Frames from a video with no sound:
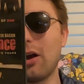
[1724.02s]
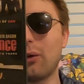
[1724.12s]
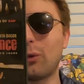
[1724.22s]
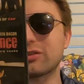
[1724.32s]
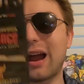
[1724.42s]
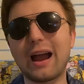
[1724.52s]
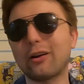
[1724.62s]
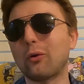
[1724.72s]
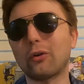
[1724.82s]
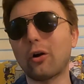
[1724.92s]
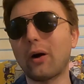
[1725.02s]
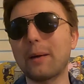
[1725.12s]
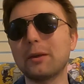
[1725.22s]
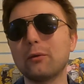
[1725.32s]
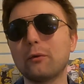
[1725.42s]
Which, I don't know. I
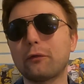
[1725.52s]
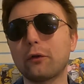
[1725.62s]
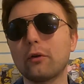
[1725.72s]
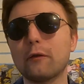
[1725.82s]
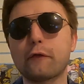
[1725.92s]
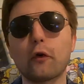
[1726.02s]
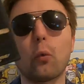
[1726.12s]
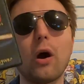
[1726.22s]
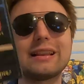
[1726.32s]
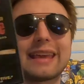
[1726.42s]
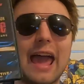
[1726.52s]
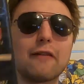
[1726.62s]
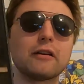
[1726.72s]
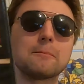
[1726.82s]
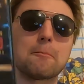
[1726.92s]
mean, for what
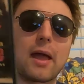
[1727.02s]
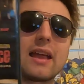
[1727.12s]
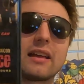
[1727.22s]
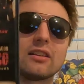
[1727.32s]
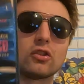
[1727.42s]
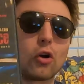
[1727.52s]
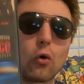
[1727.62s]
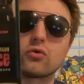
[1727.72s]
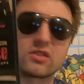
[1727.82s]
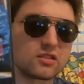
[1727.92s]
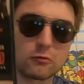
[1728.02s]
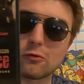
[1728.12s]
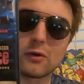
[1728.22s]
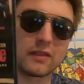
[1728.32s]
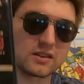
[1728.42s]
Kevin Bacon goes
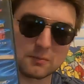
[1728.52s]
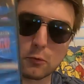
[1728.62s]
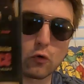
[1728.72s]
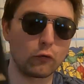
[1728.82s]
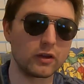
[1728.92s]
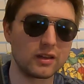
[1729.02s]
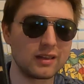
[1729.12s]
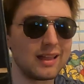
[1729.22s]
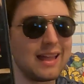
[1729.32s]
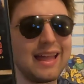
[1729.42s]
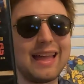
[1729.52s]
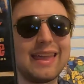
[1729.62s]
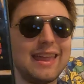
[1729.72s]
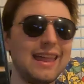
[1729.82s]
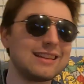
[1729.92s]
through in this movie,
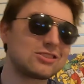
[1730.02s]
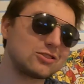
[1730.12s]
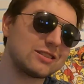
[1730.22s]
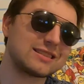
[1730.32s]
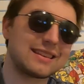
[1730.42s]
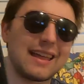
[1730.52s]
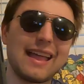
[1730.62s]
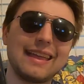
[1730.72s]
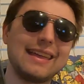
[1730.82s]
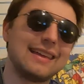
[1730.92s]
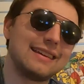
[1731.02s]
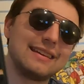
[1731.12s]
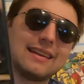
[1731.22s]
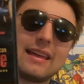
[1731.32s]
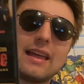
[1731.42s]
it's just...
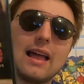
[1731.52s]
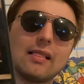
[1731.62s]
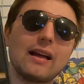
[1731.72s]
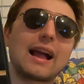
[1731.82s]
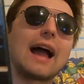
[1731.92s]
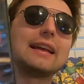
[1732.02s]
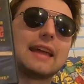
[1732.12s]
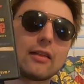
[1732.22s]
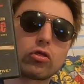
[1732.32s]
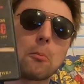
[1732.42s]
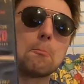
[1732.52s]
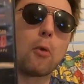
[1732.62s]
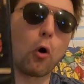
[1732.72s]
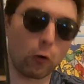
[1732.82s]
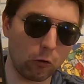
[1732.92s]
Like, I get the
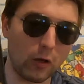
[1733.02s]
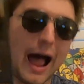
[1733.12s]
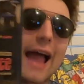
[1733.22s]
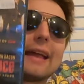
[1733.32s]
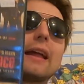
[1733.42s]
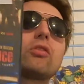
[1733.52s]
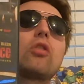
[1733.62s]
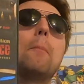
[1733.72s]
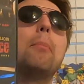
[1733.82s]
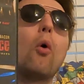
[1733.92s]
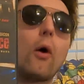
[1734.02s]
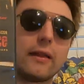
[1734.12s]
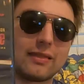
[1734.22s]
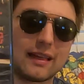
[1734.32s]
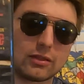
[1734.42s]
moral, I get the
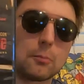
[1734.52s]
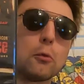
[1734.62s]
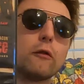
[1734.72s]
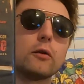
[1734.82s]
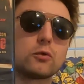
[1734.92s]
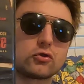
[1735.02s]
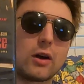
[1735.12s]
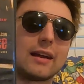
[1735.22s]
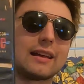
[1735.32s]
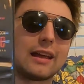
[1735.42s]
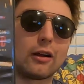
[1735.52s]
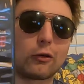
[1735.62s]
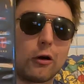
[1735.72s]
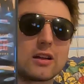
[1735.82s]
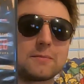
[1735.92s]
point that the movie was trying to get
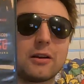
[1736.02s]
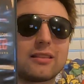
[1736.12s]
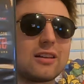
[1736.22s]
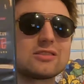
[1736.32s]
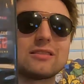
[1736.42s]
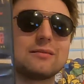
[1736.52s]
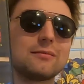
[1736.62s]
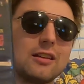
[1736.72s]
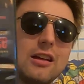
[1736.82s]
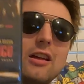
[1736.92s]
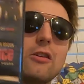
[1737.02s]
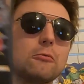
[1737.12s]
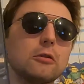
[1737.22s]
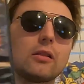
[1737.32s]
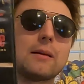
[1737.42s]
across, but it doesn't
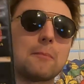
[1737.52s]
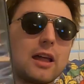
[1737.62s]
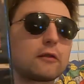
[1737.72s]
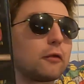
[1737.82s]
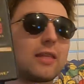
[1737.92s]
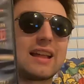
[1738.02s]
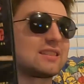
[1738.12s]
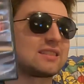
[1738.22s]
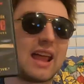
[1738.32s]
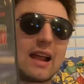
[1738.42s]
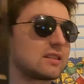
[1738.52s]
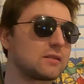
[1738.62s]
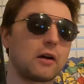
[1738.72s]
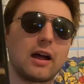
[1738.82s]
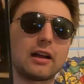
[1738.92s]
really make for that
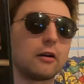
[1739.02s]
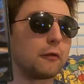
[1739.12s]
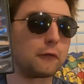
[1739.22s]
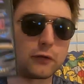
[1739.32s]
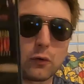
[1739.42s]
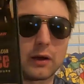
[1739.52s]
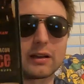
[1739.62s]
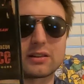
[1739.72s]
satisfying of a viewing